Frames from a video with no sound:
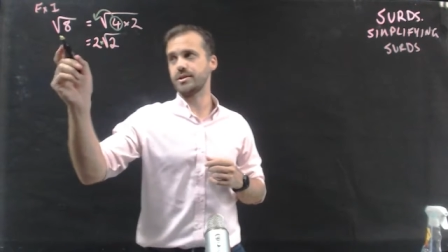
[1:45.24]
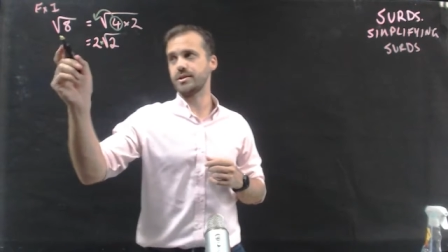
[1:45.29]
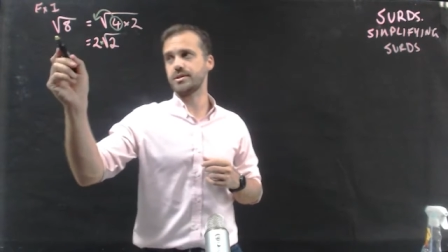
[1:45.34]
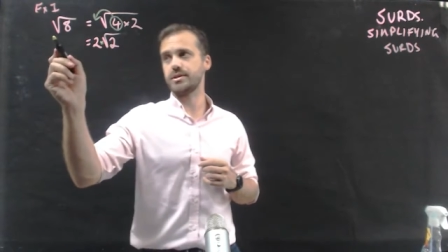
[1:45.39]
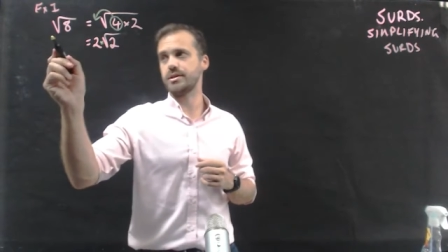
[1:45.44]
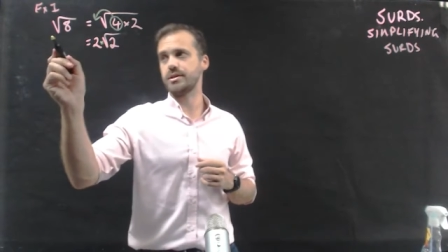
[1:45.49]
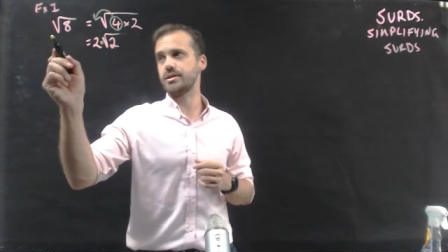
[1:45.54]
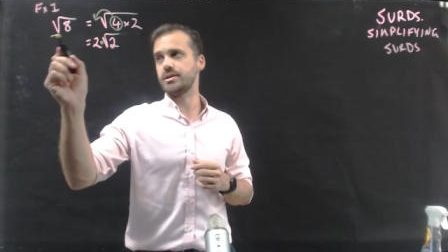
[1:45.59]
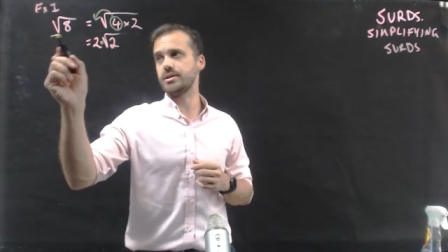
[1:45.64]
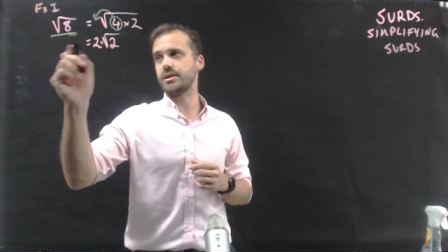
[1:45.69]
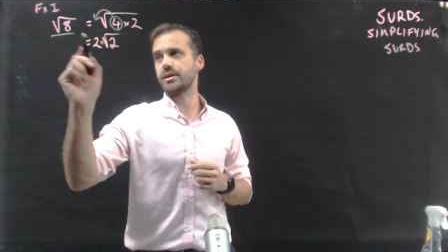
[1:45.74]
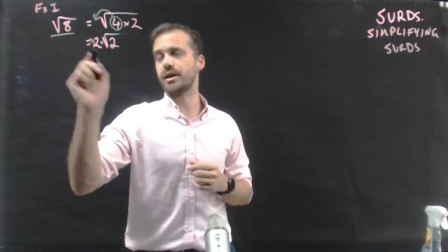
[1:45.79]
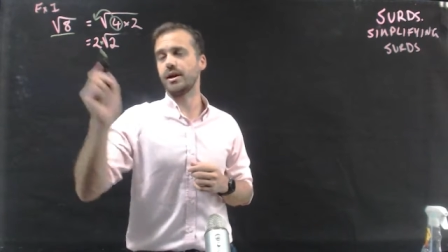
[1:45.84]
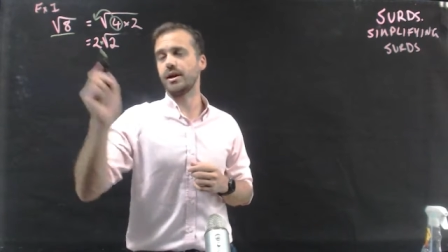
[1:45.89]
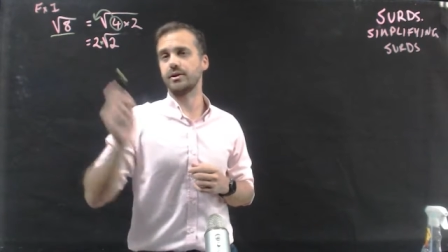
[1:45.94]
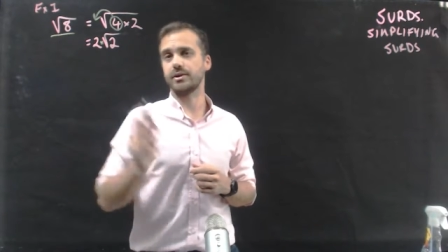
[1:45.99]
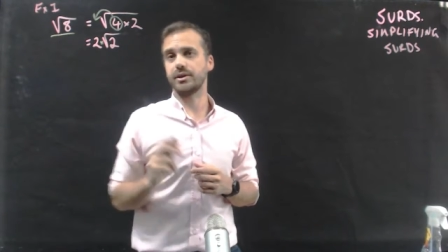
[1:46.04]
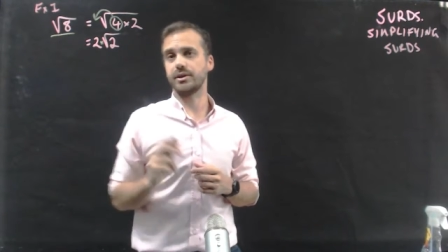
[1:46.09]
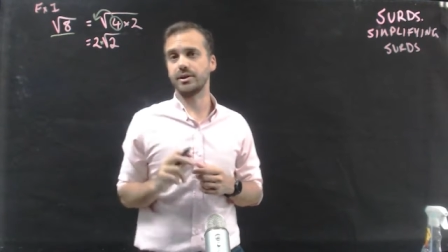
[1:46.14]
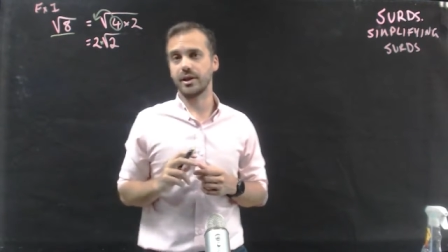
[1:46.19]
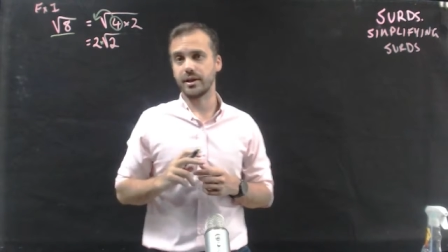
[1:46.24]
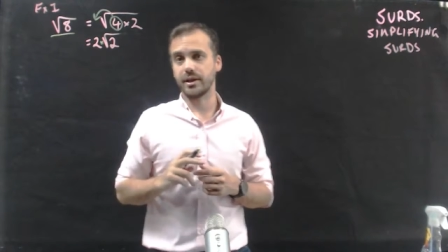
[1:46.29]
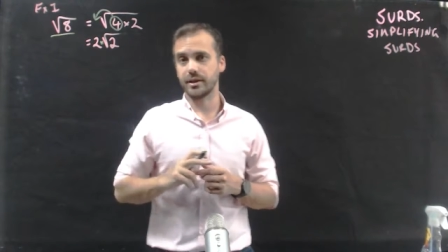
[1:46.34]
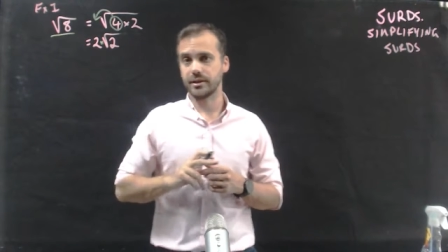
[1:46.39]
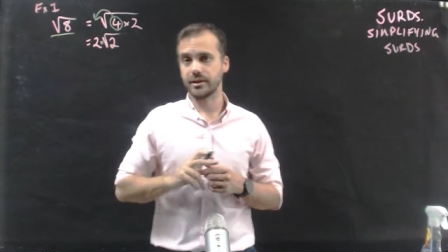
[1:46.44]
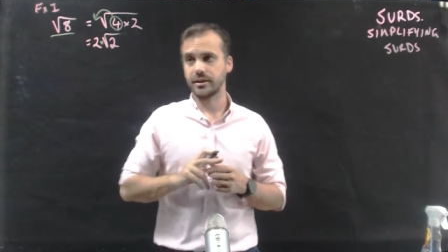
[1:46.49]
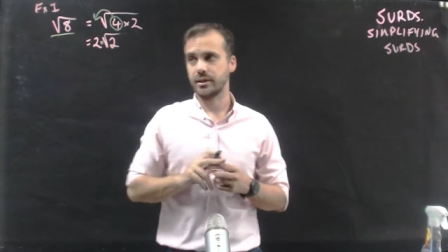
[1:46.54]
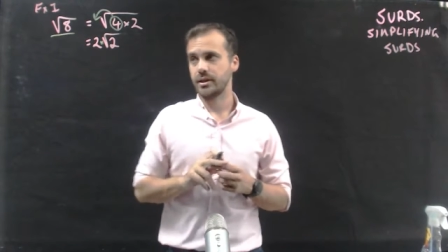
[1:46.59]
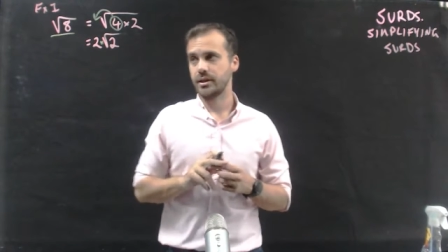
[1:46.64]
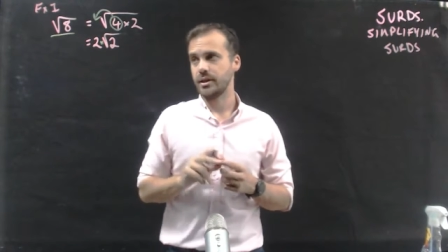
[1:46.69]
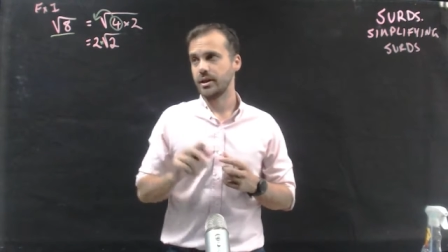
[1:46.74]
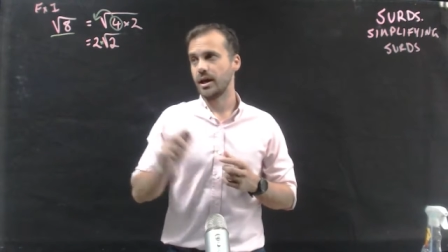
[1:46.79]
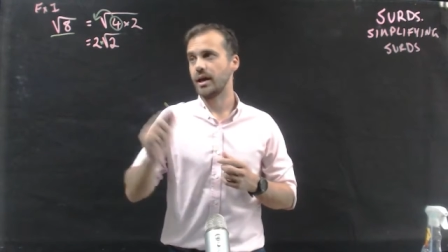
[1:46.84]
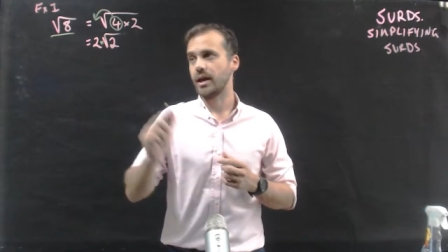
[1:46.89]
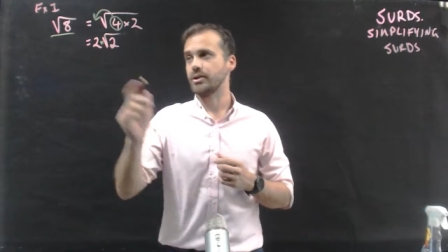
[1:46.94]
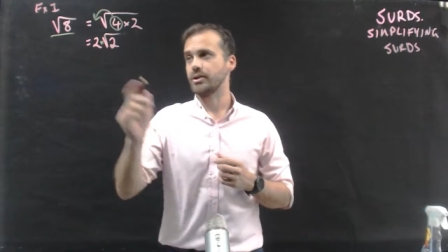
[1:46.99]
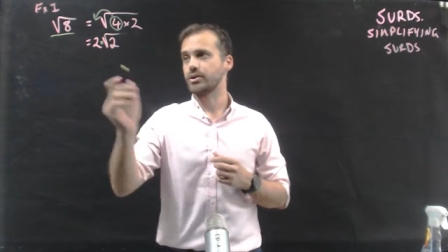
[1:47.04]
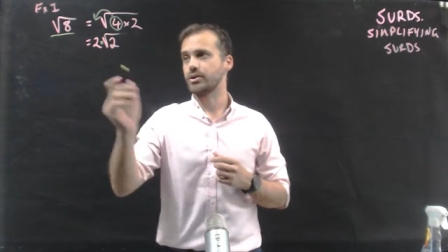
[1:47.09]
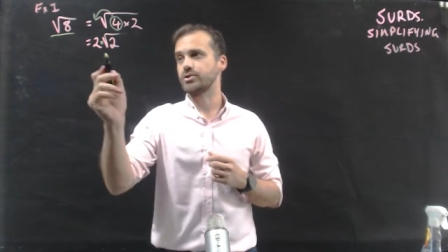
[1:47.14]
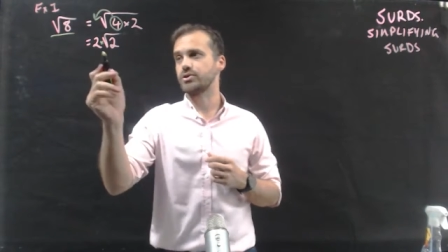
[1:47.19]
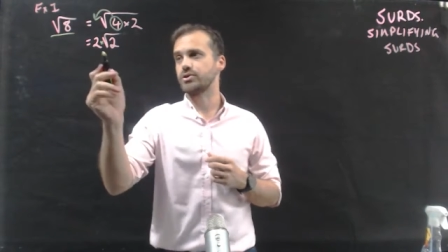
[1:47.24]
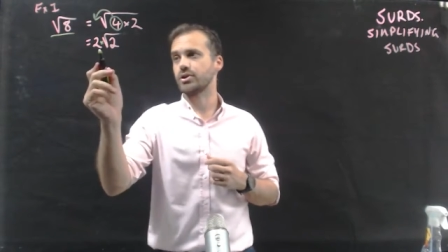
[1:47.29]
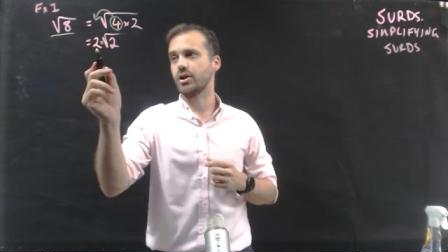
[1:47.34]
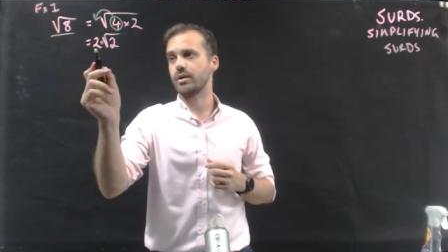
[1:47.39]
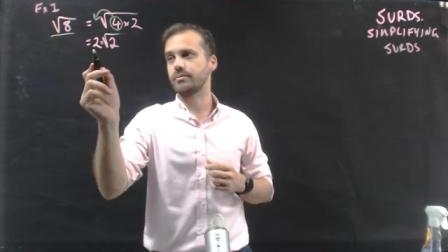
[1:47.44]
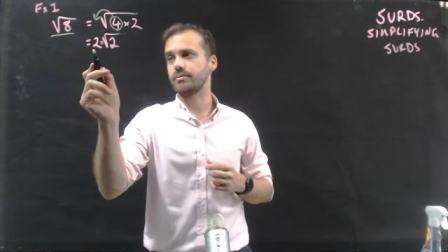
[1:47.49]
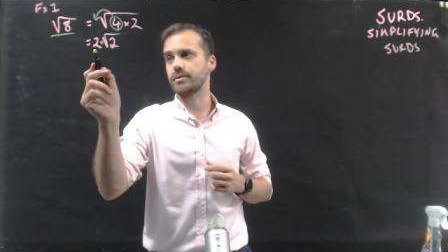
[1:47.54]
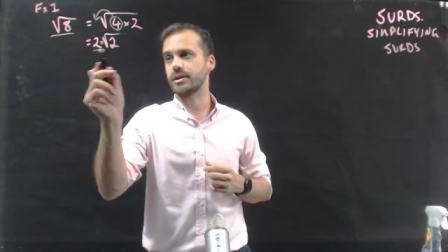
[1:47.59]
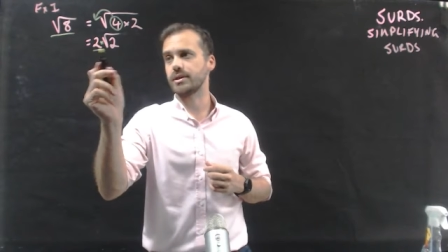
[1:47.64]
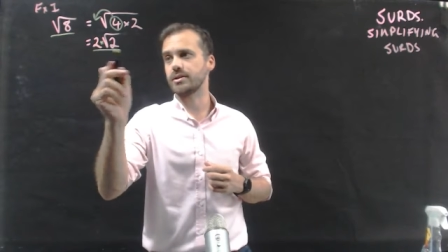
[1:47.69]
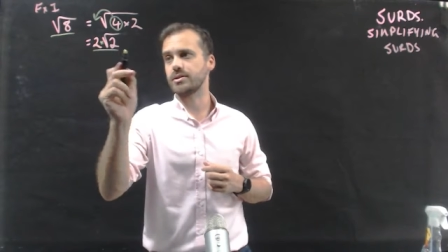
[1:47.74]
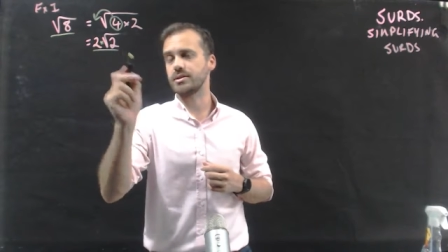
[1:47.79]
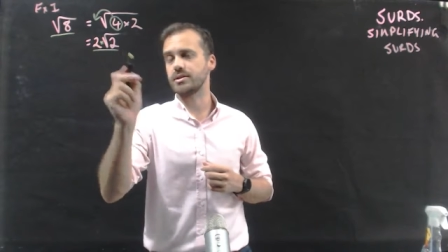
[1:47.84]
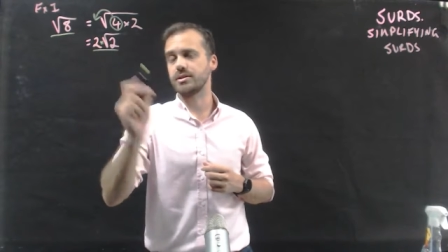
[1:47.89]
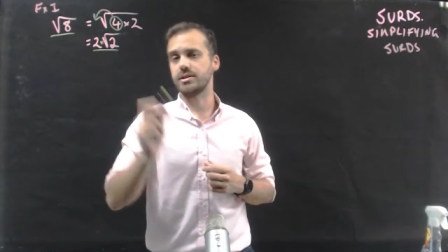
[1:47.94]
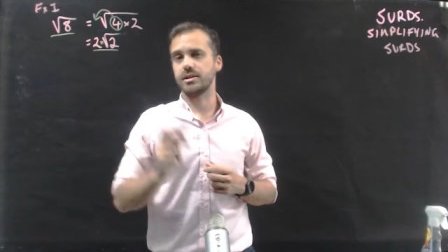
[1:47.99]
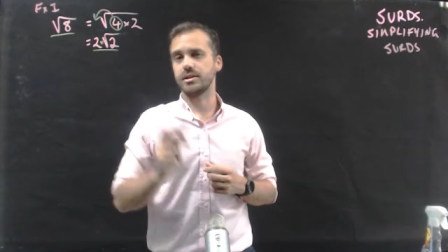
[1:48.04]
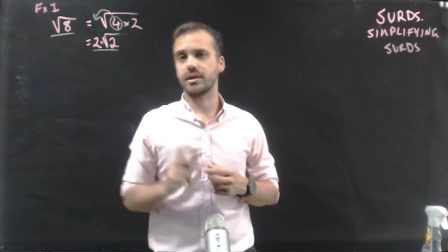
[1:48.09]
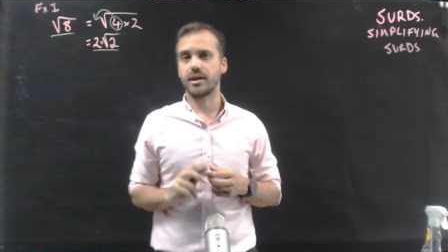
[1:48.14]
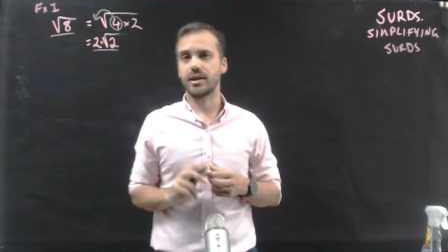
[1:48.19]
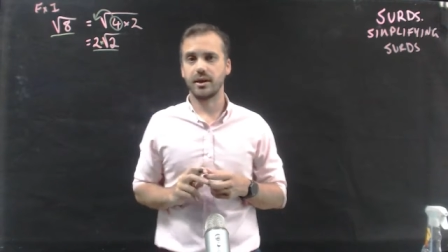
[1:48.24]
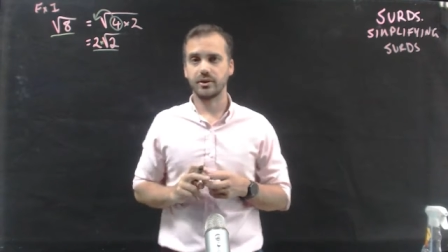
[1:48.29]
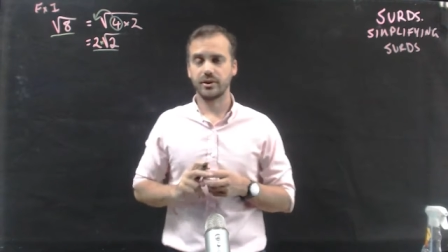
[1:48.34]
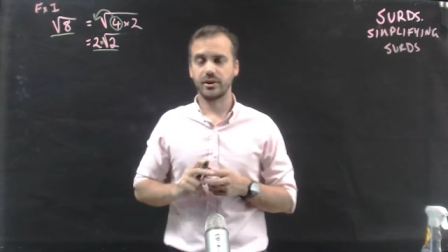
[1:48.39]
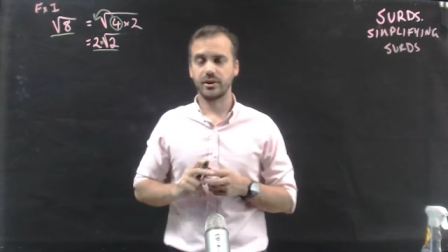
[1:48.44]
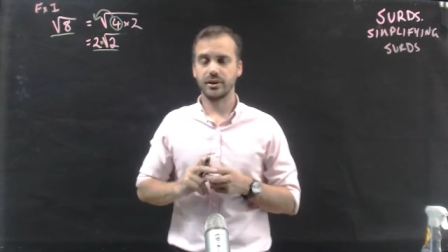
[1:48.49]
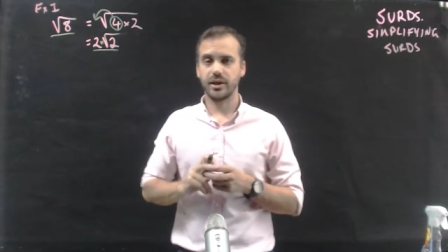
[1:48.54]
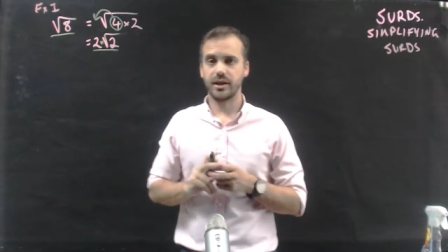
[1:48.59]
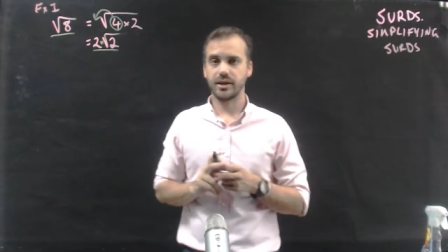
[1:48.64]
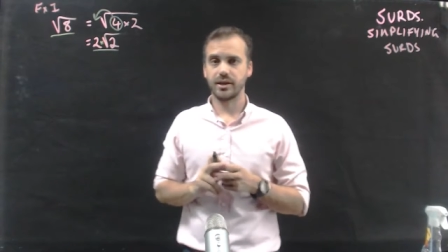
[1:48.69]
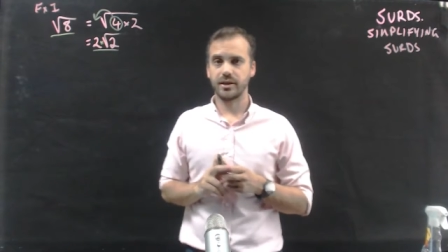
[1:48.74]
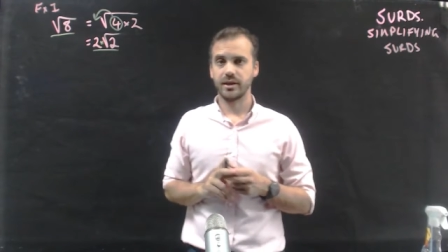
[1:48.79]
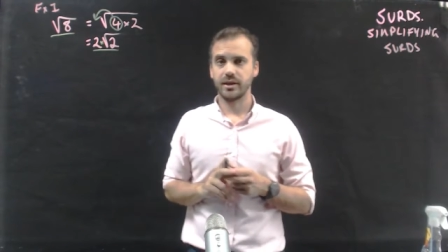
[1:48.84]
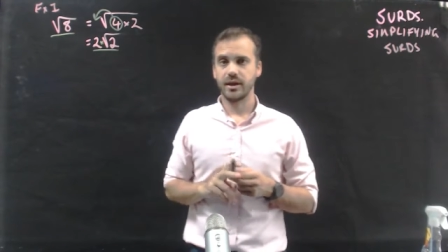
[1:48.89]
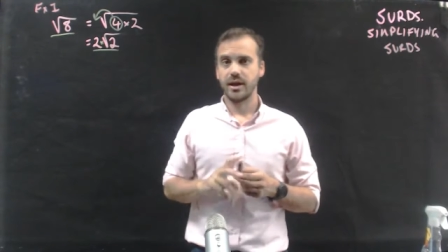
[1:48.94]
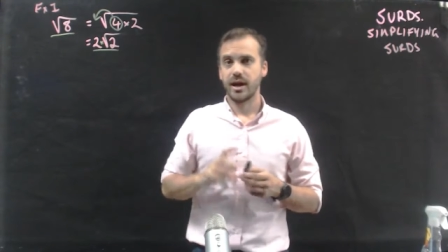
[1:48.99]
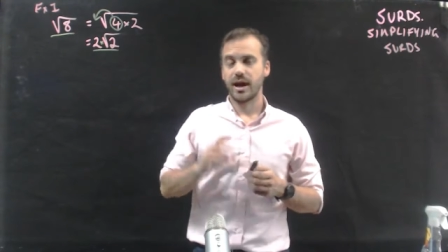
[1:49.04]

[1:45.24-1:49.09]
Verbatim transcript: this into your calculator, and you can type this into your calculator,